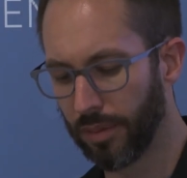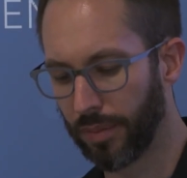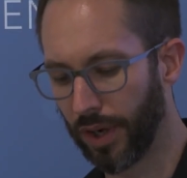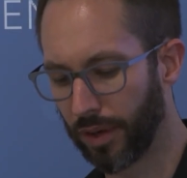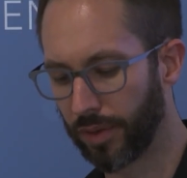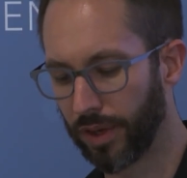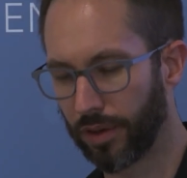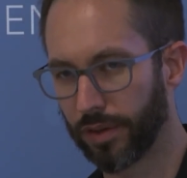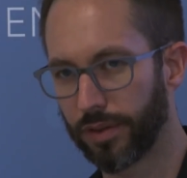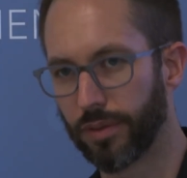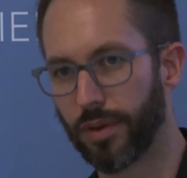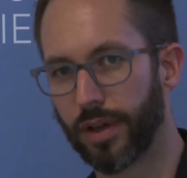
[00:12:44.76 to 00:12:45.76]
But we
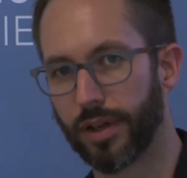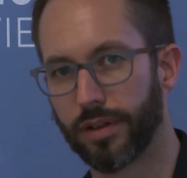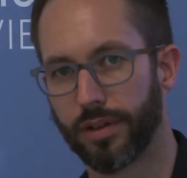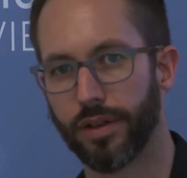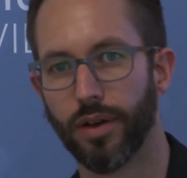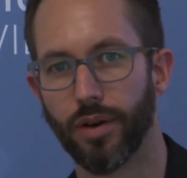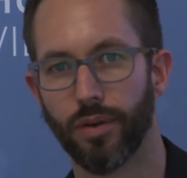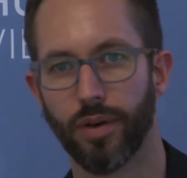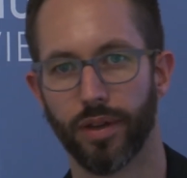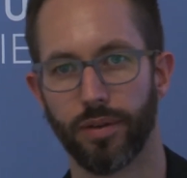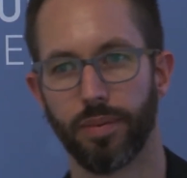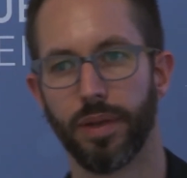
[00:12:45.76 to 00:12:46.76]
also wanted to know
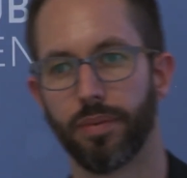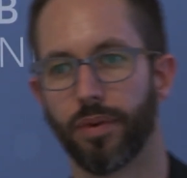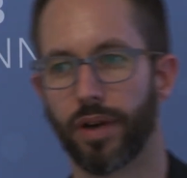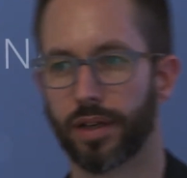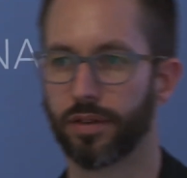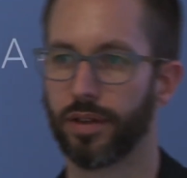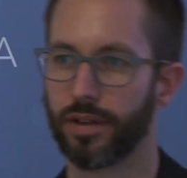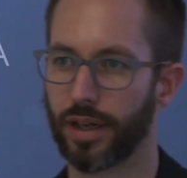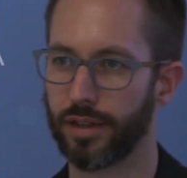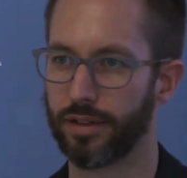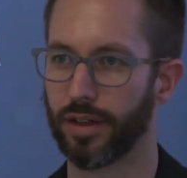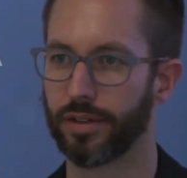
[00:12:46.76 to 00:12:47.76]
whether people were actually
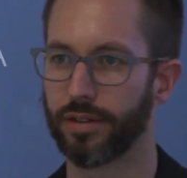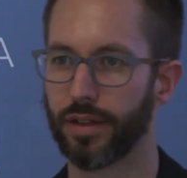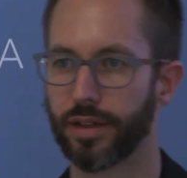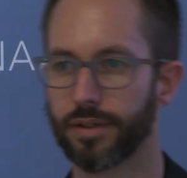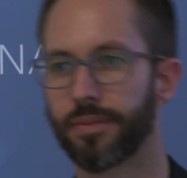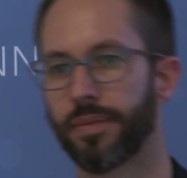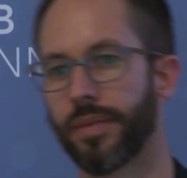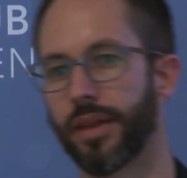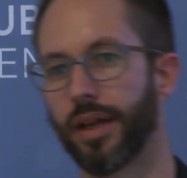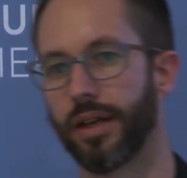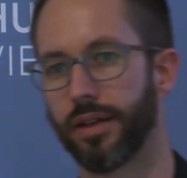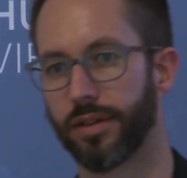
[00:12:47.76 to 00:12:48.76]
digesting
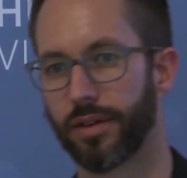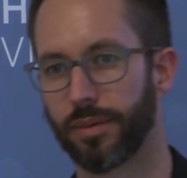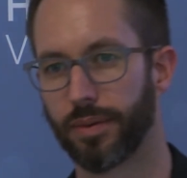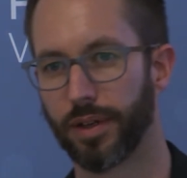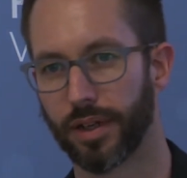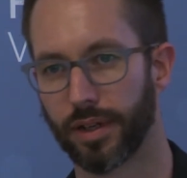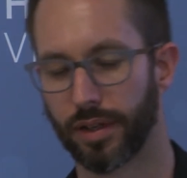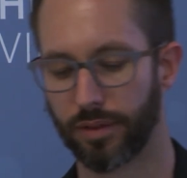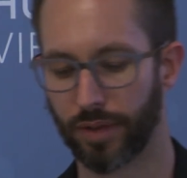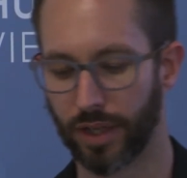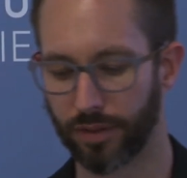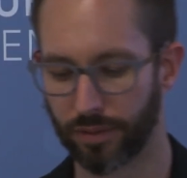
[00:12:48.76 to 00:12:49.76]
and interpreting
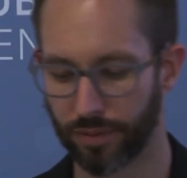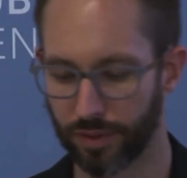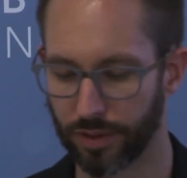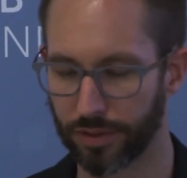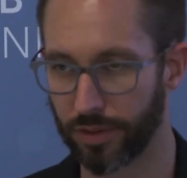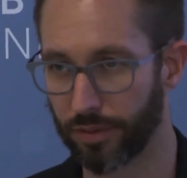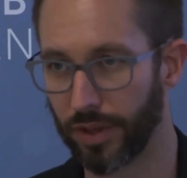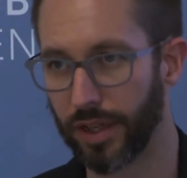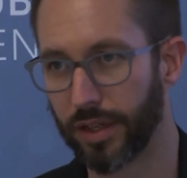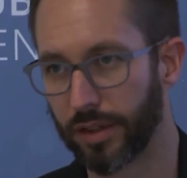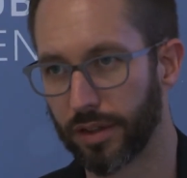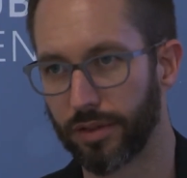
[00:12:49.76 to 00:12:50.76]
and closely
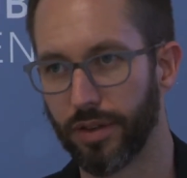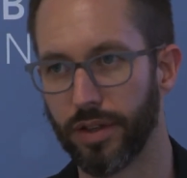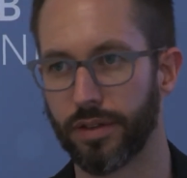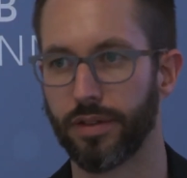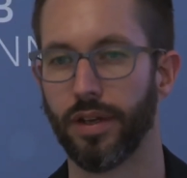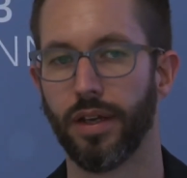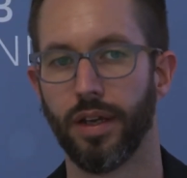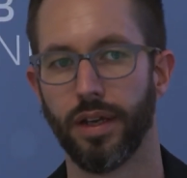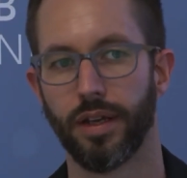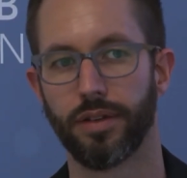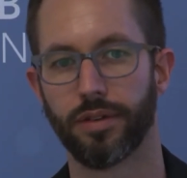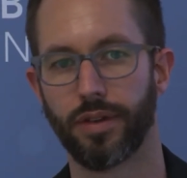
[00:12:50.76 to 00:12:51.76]
reading the tweets.
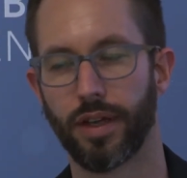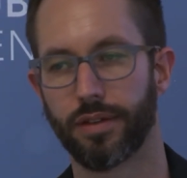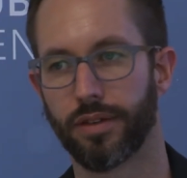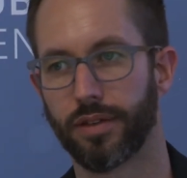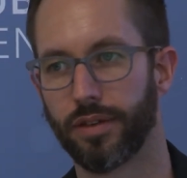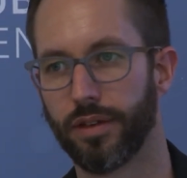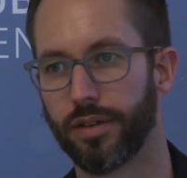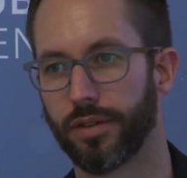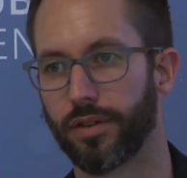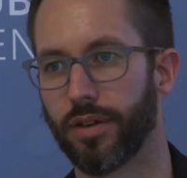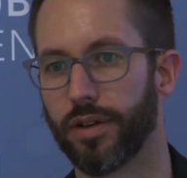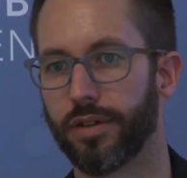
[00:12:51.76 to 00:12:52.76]
And so we asked a series
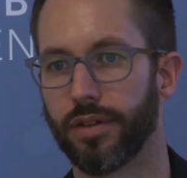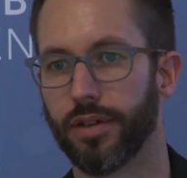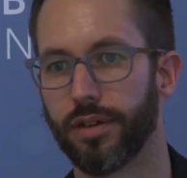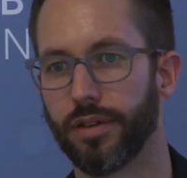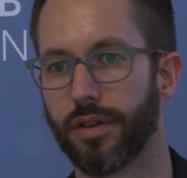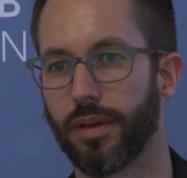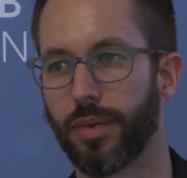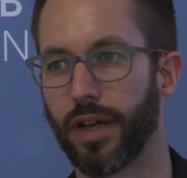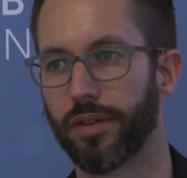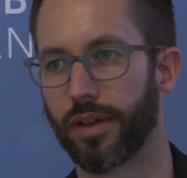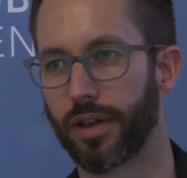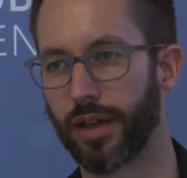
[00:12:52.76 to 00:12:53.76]
of questions
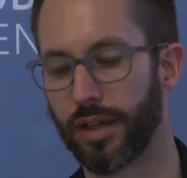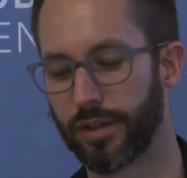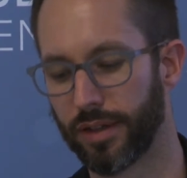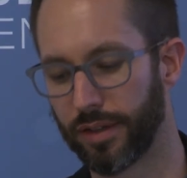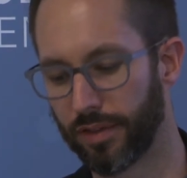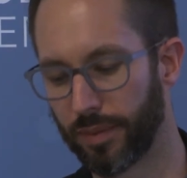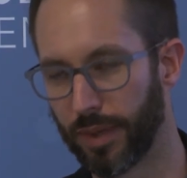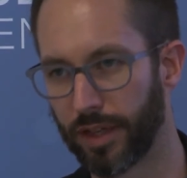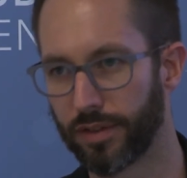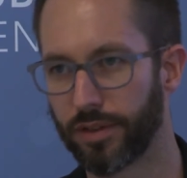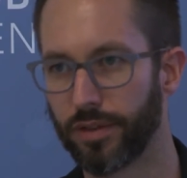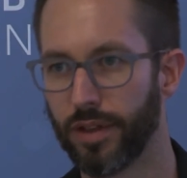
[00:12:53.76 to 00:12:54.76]
about the content of the
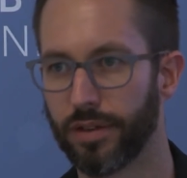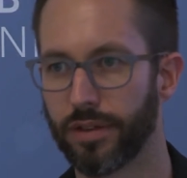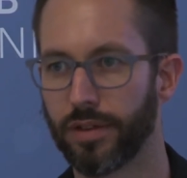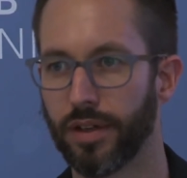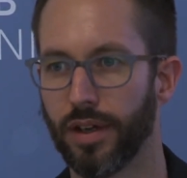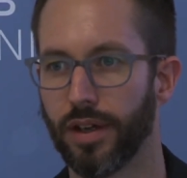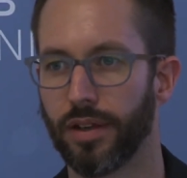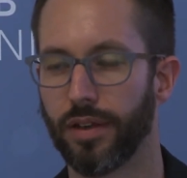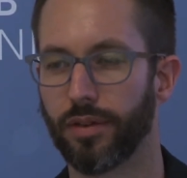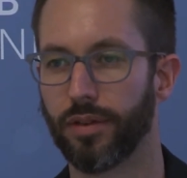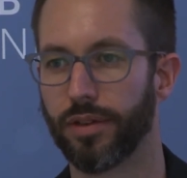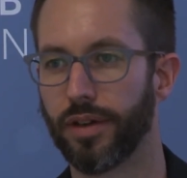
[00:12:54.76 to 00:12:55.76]
bot's tweets
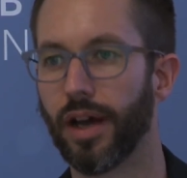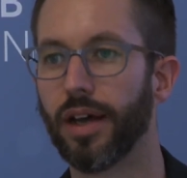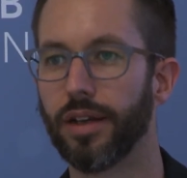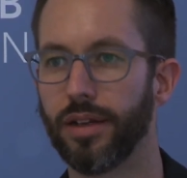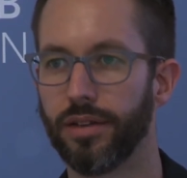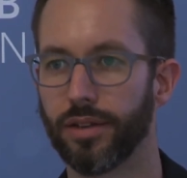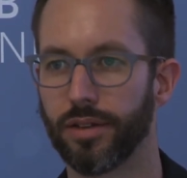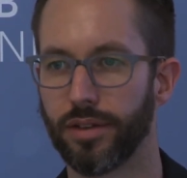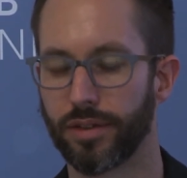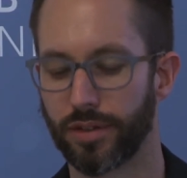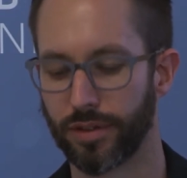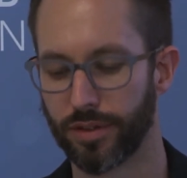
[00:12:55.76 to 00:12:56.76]
that was not
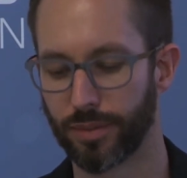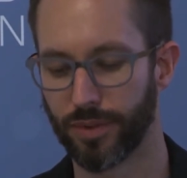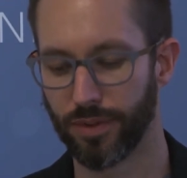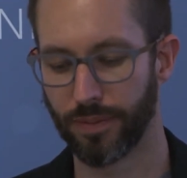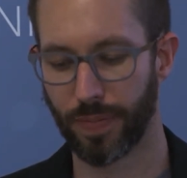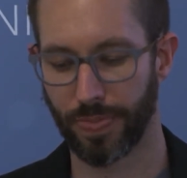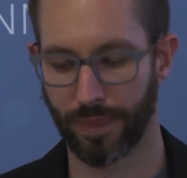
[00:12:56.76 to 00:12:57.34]
easily searchable.